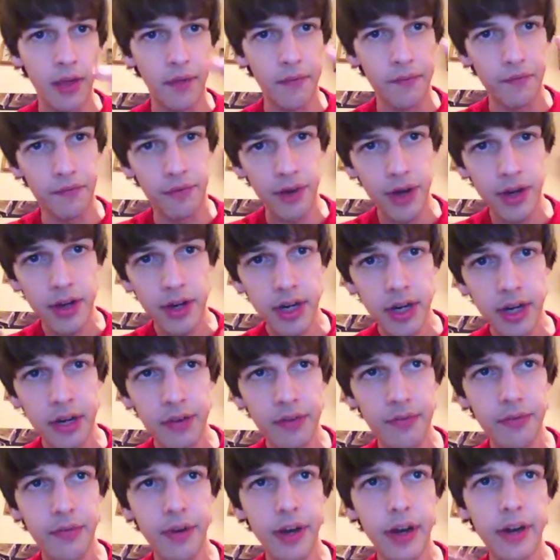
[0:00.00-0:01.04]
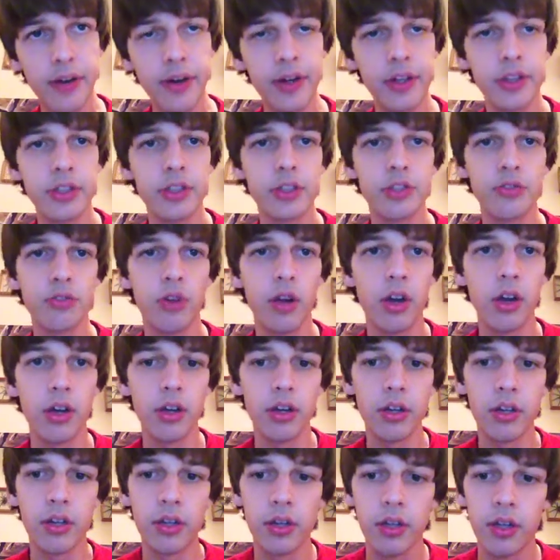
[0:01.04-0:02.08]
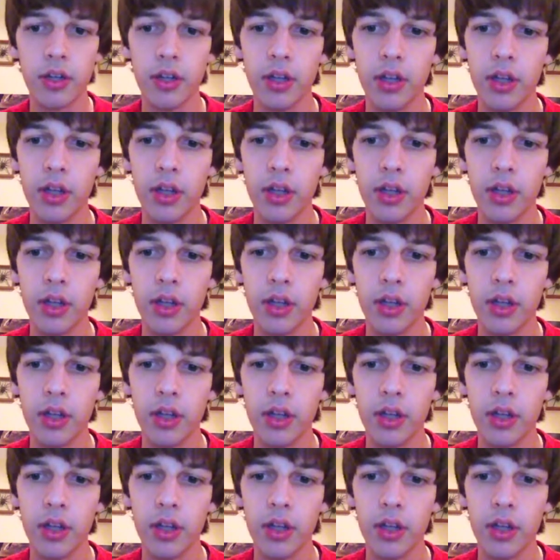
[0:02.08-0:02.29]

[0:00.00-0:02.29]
very strong